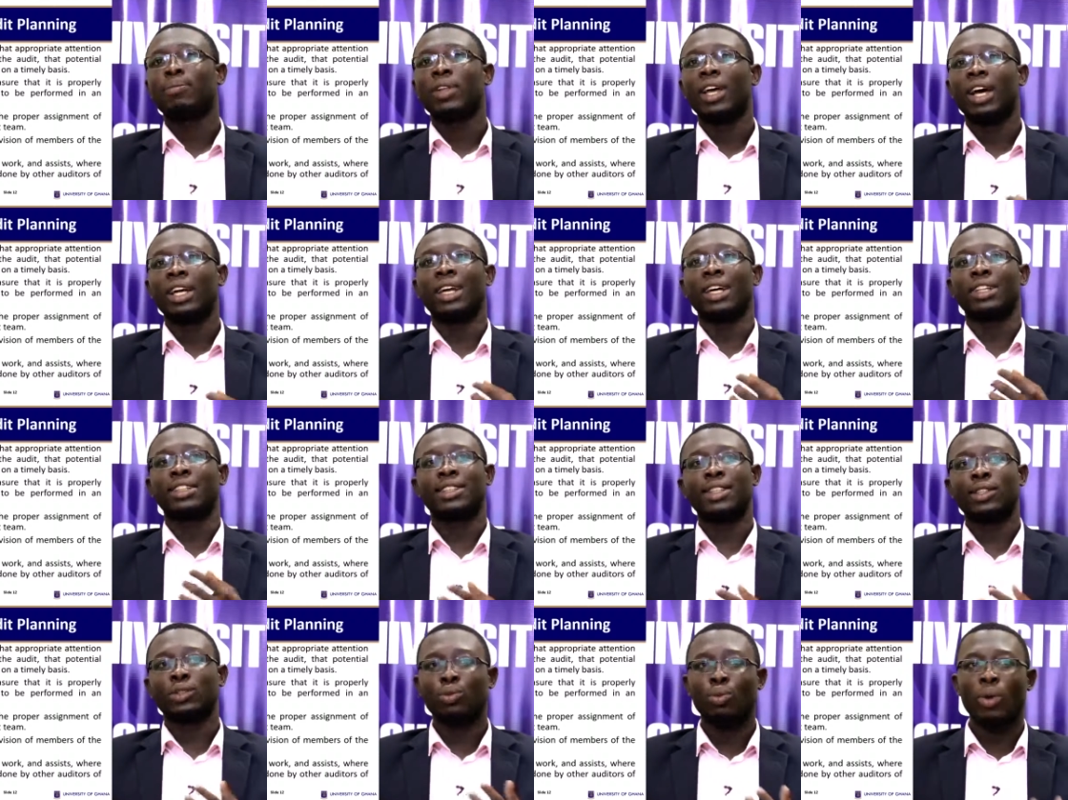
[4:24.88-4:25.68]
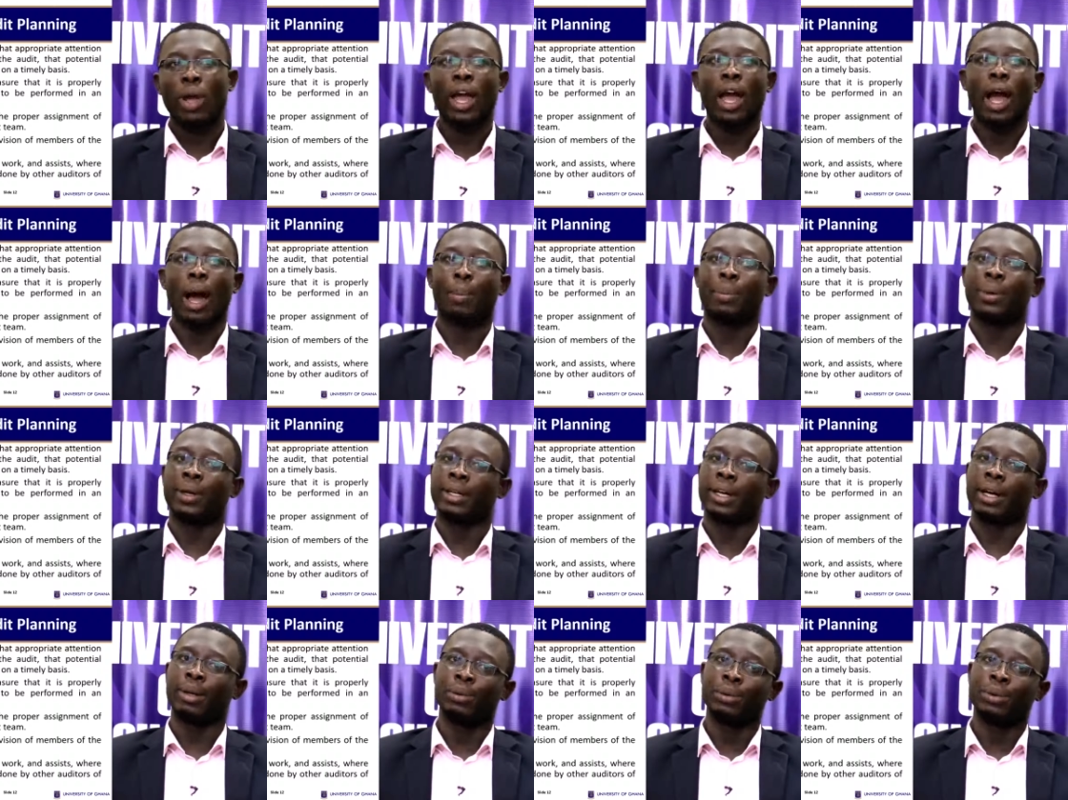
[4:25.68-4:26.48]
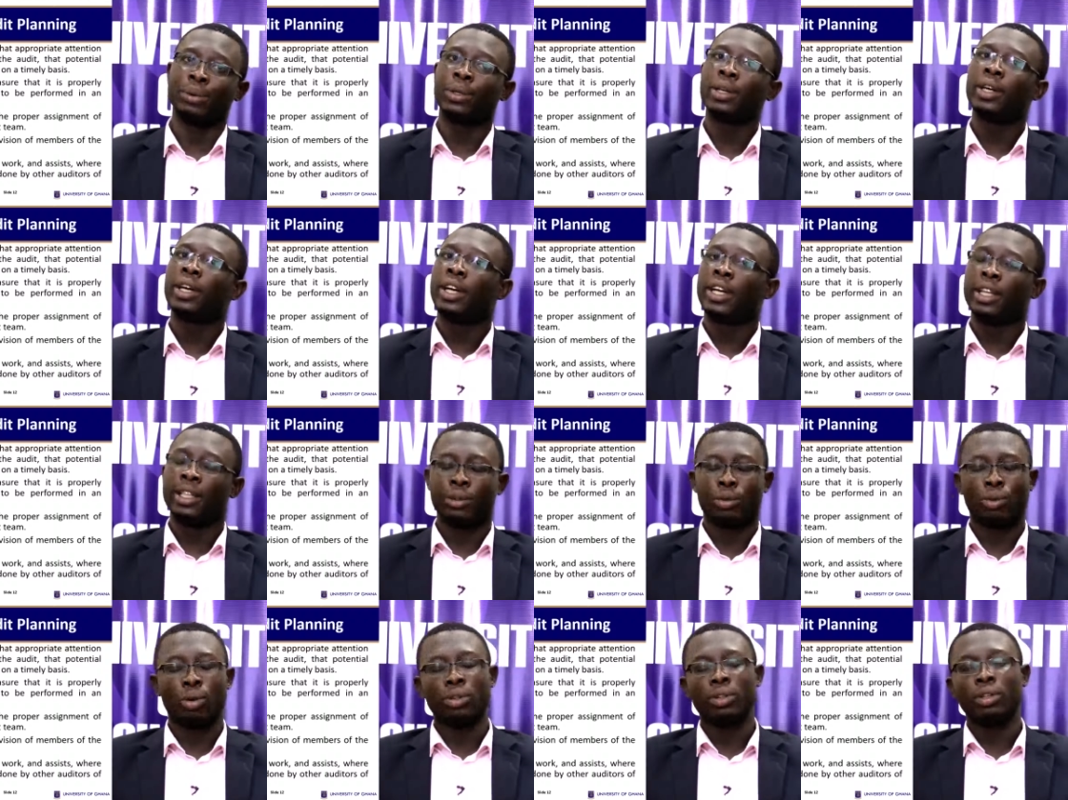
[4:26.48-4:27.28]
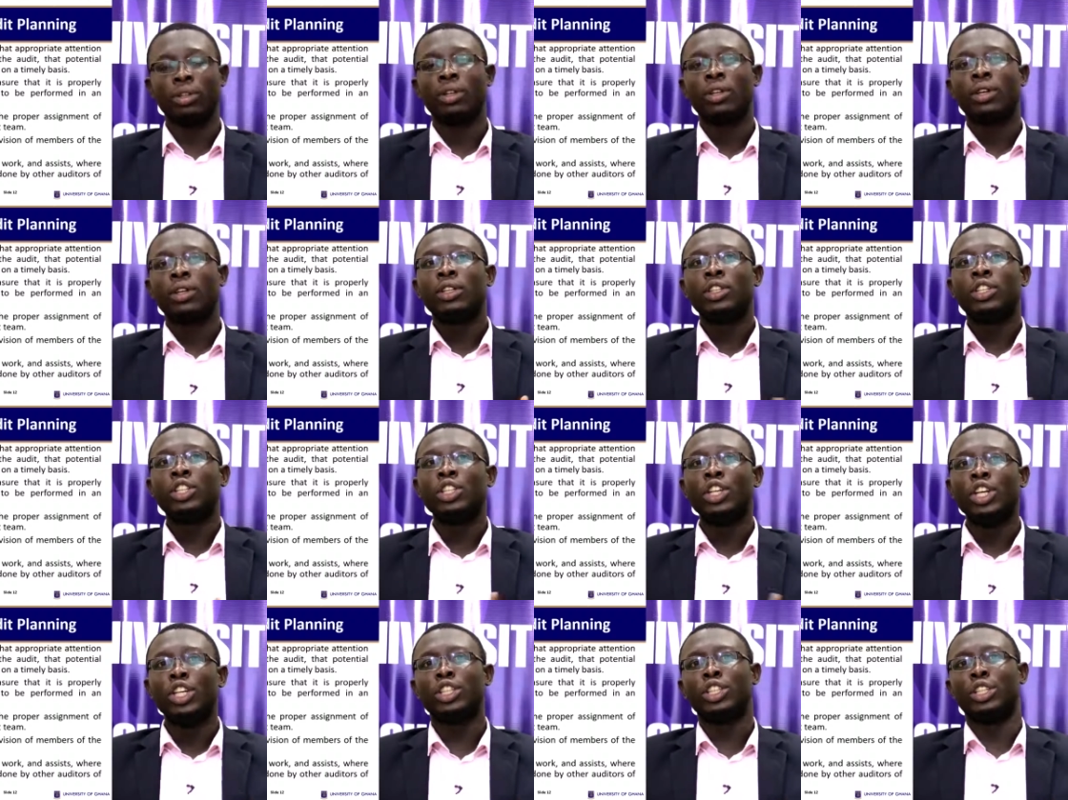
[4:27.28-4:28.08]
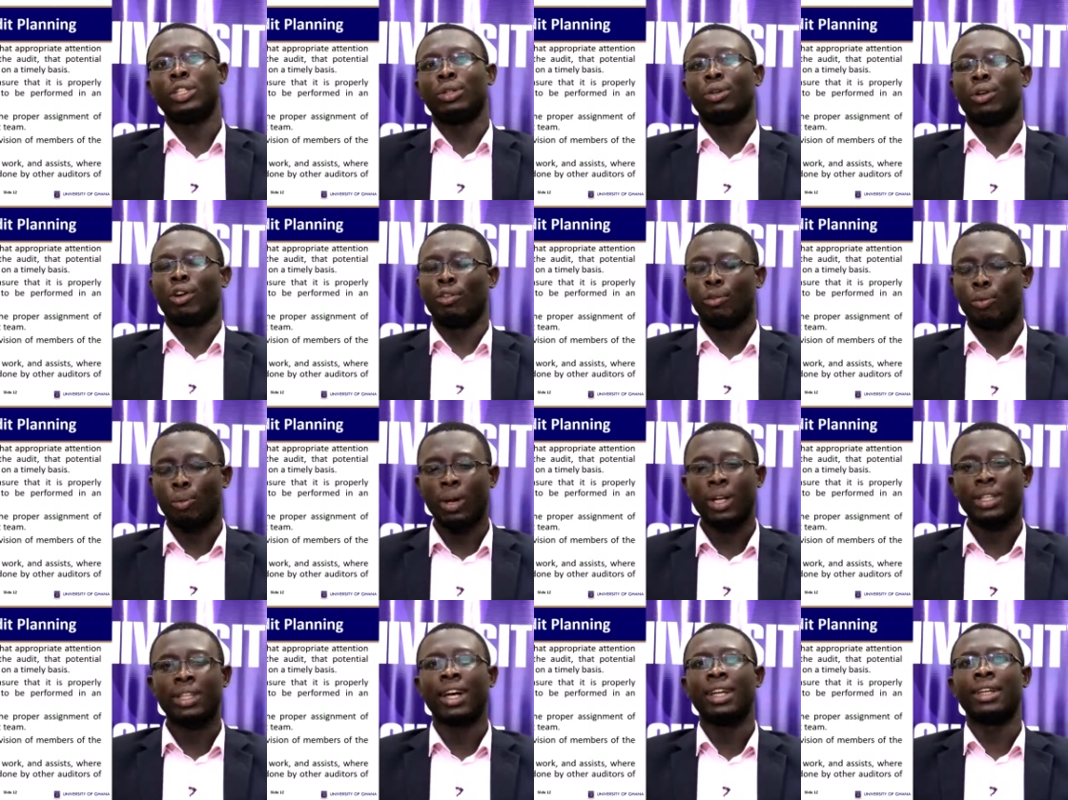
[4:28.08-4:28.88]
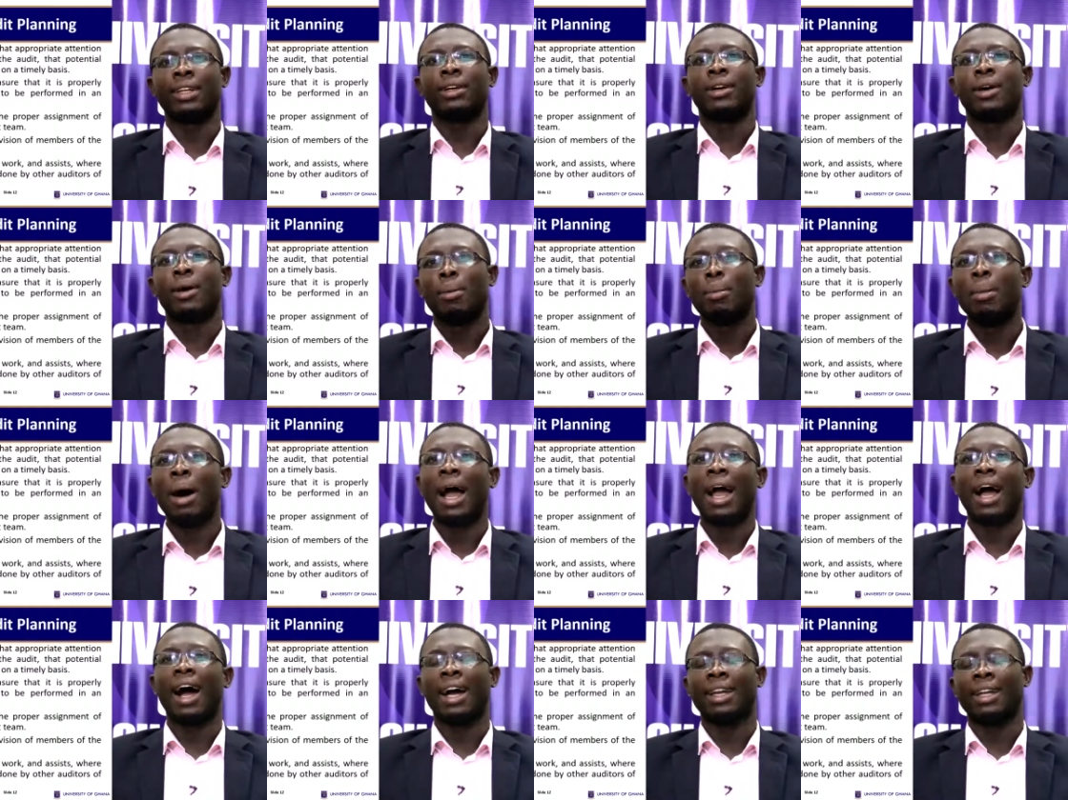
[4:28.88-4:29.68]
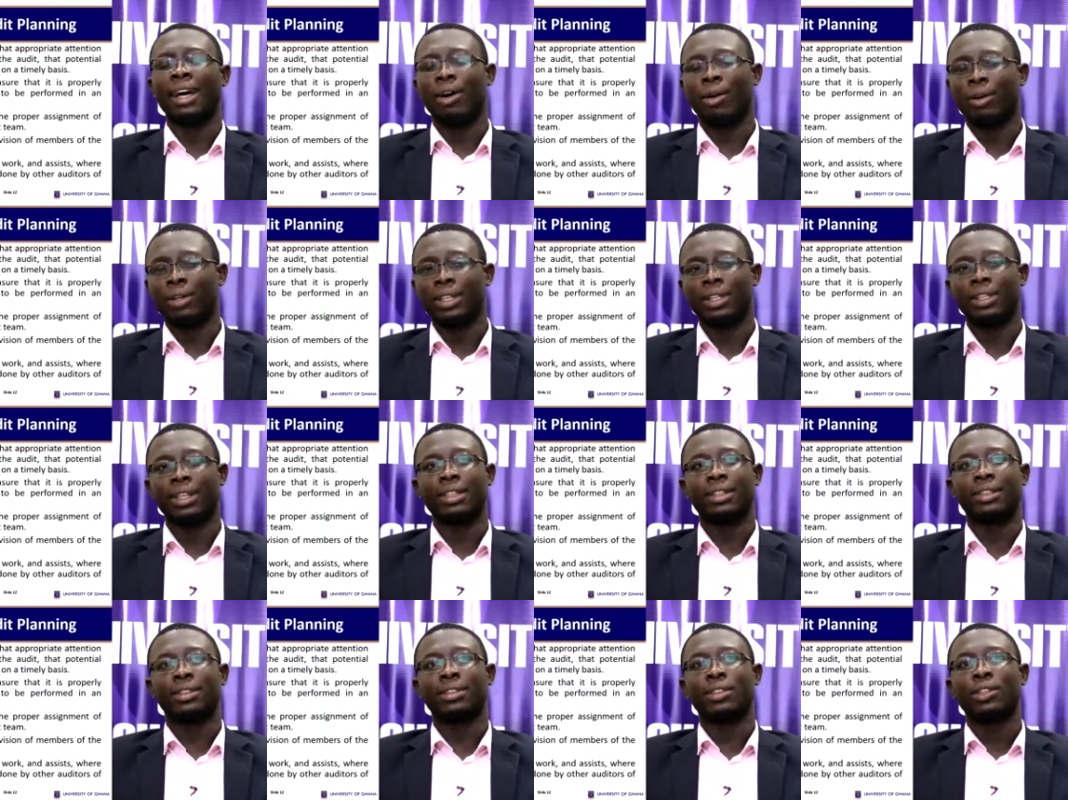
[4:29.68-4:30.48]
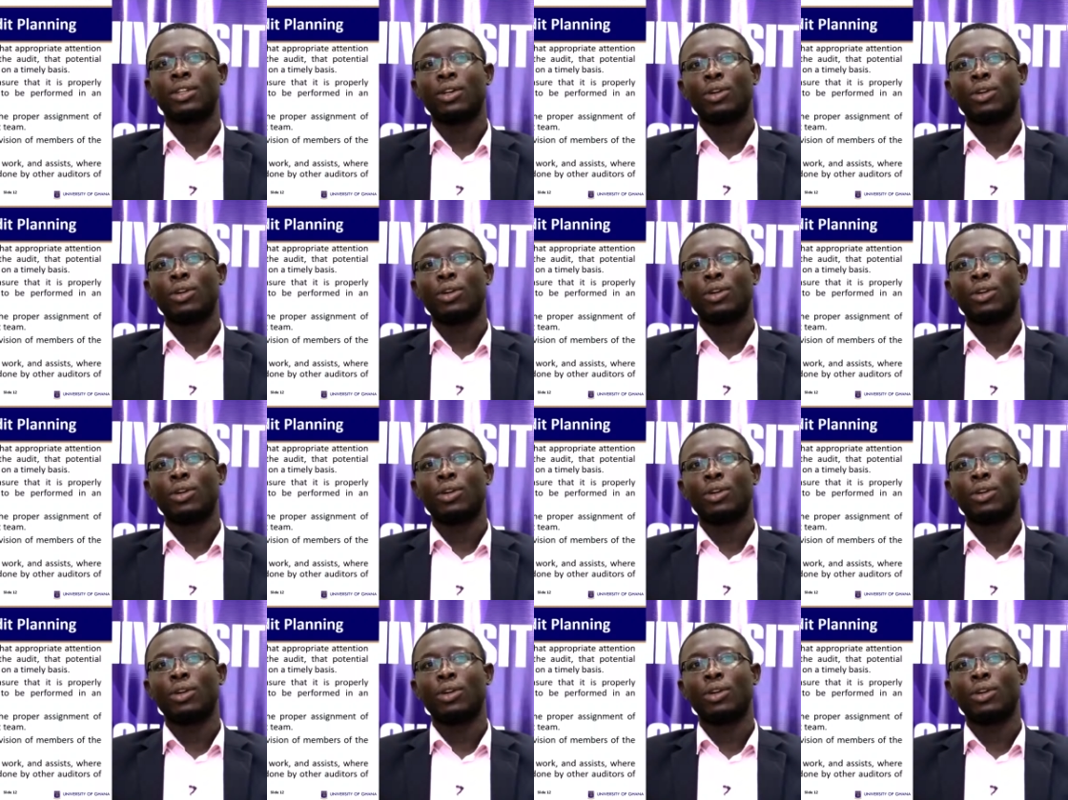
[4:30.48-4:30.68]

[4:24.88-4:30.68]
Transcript: and assists where applicable in coordination of work done by other auditors.